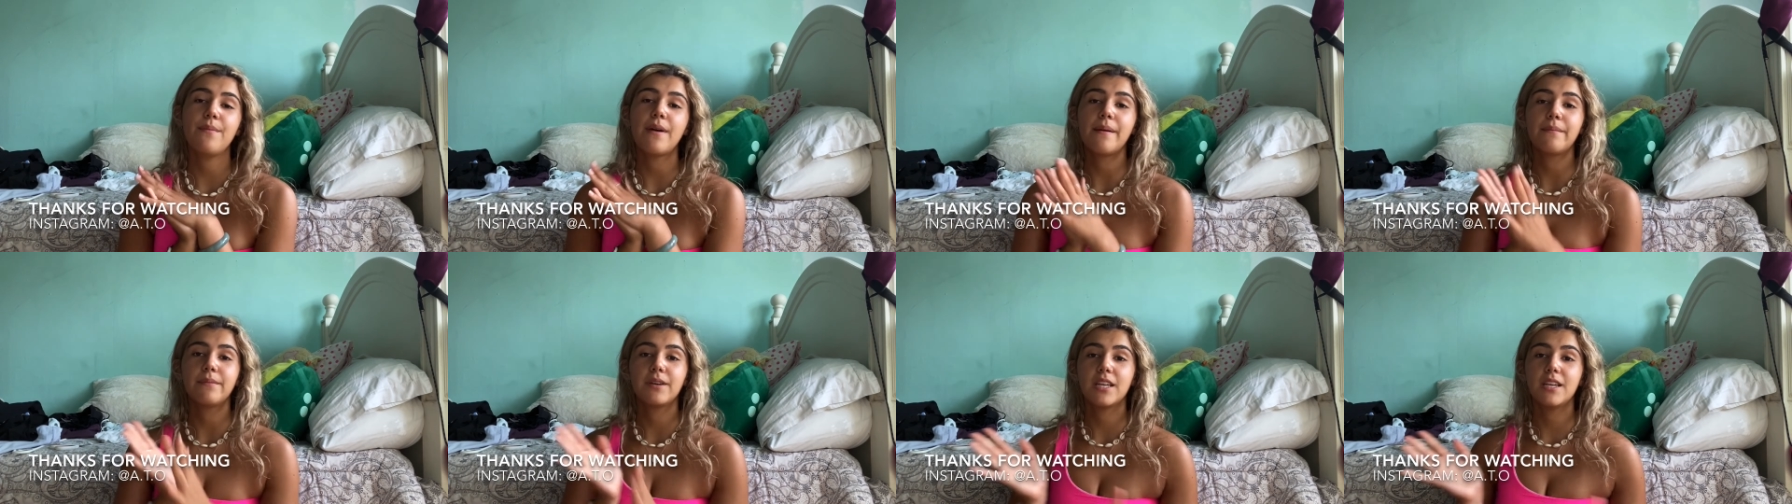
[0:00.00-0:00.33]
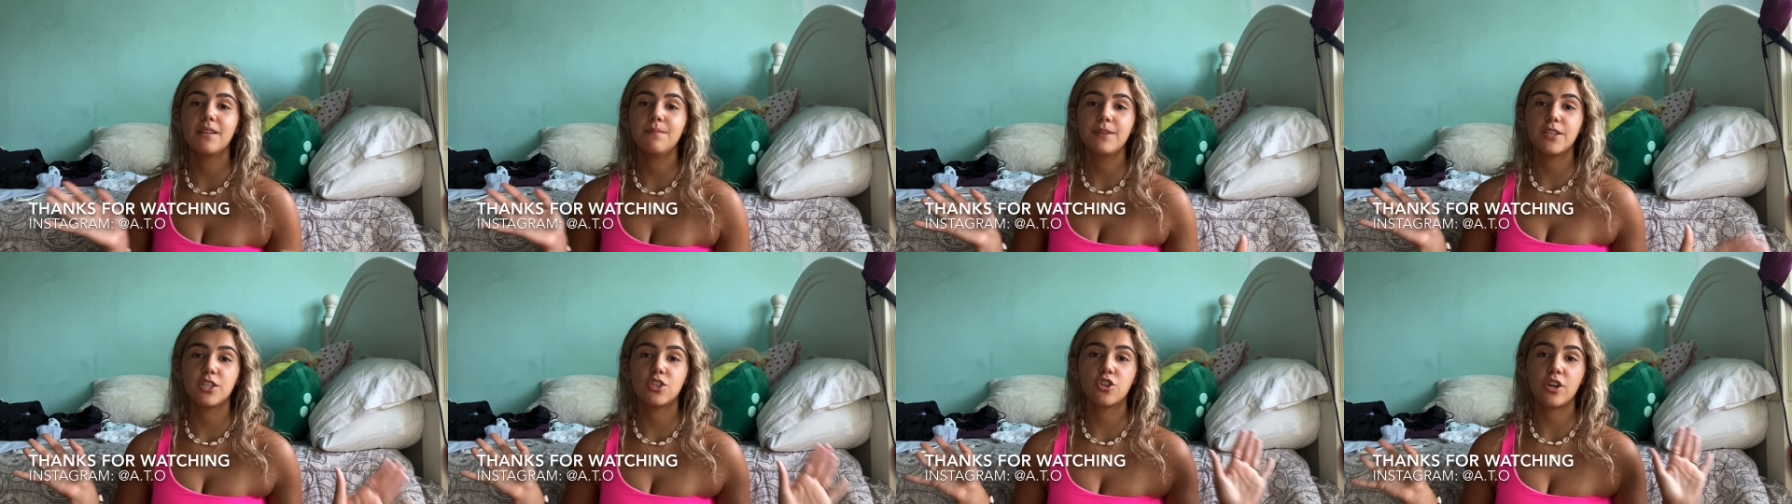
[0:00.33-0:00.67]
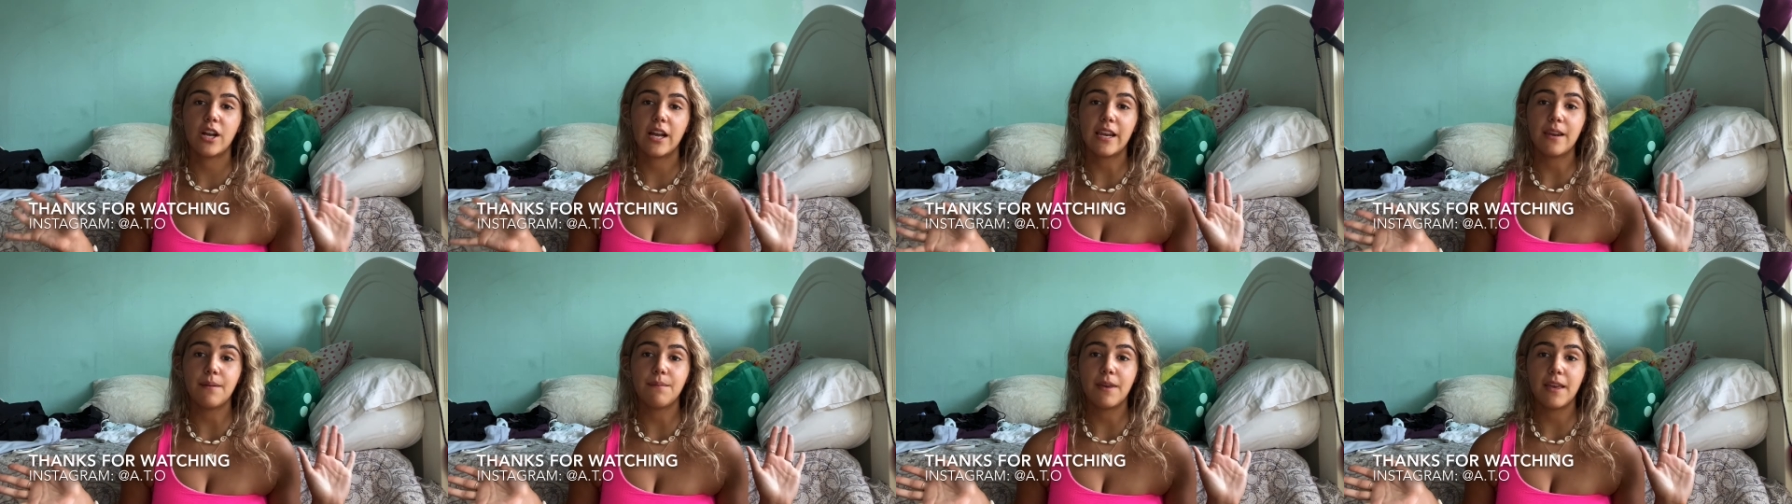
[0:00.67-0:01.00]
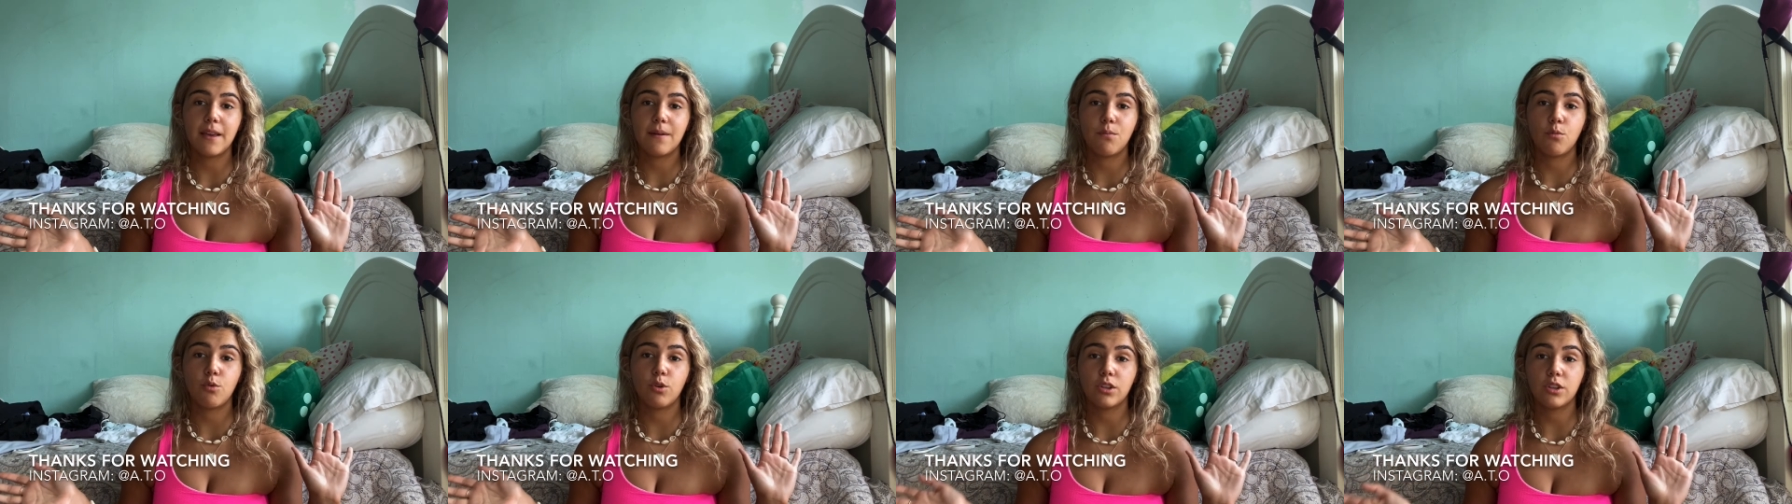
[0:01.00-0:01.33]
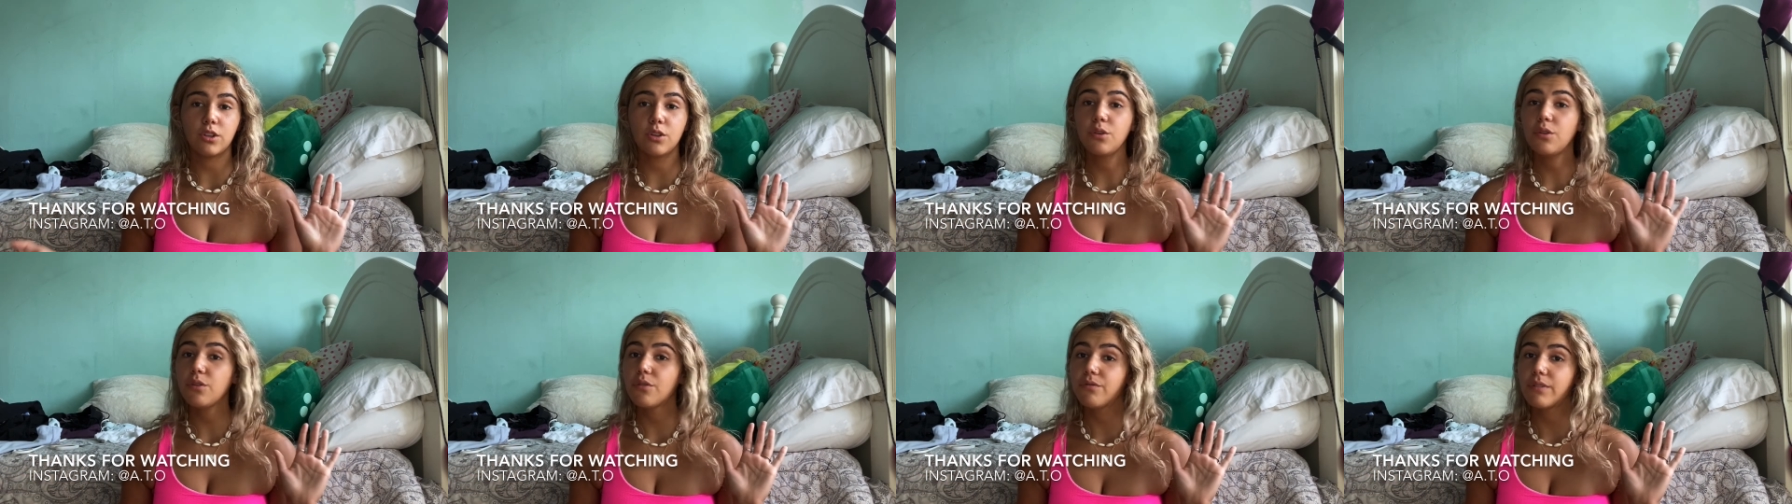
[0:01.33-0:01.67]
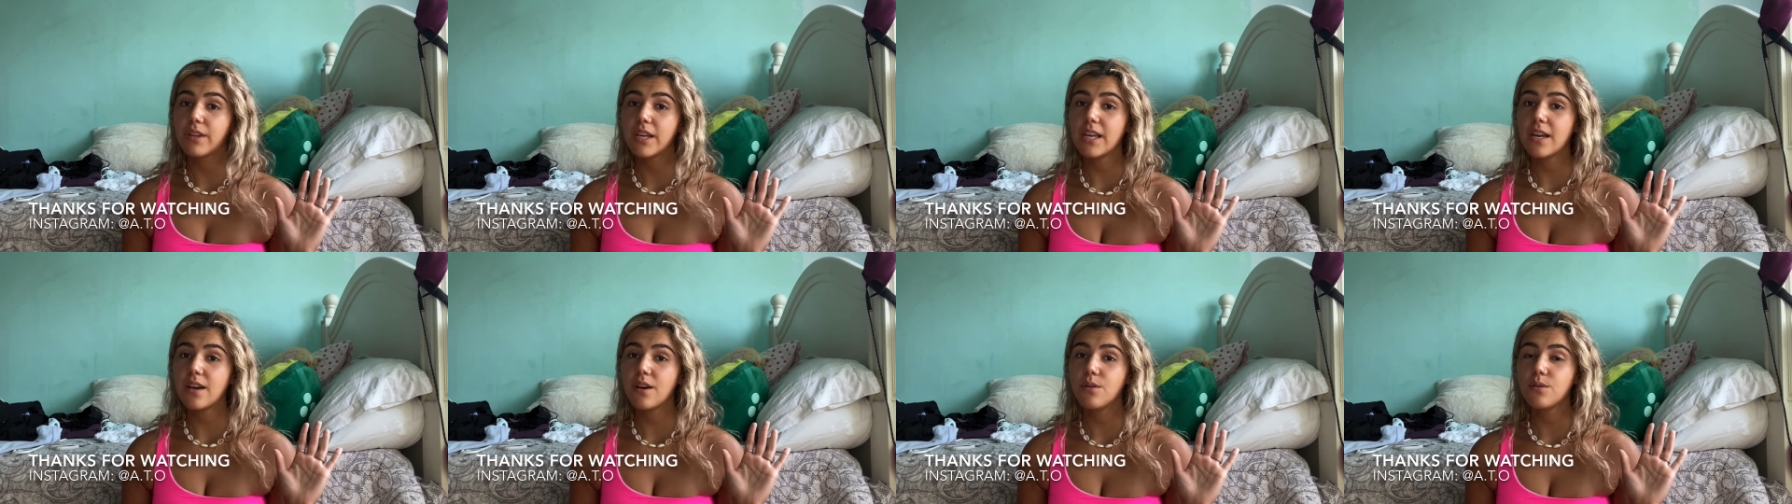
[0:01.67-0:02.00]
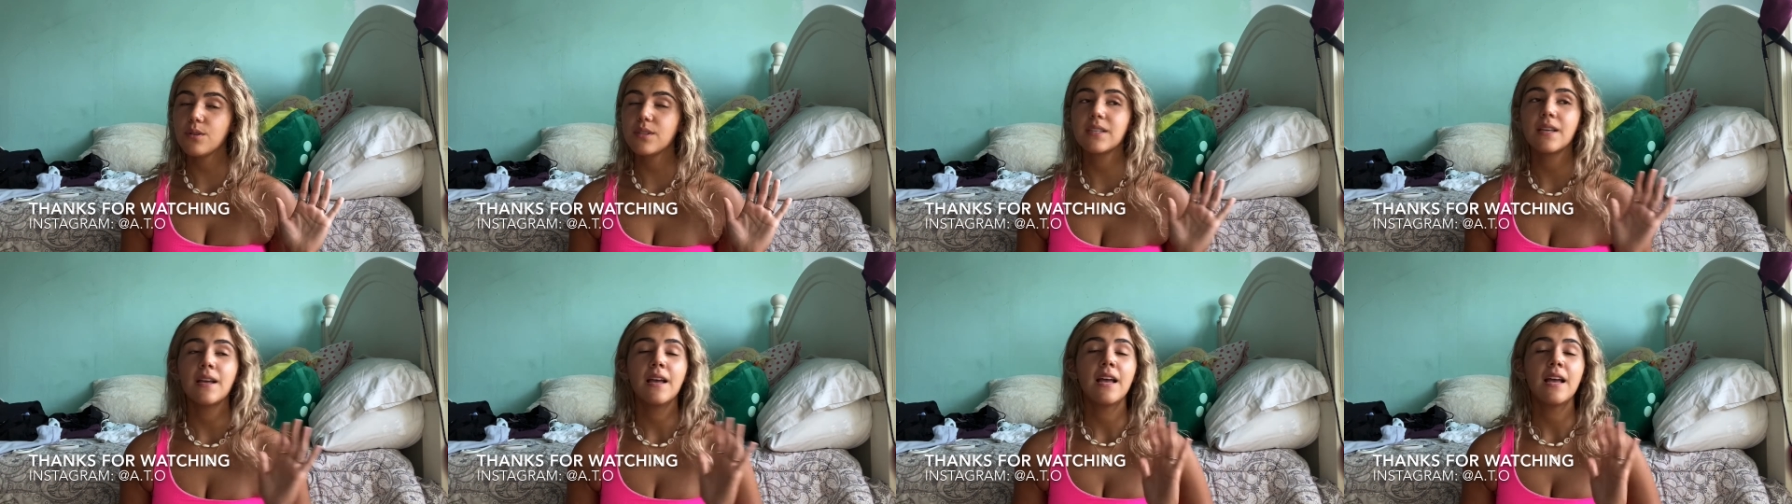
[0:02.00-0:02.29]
I'm going to be trying to make more Lulu videos.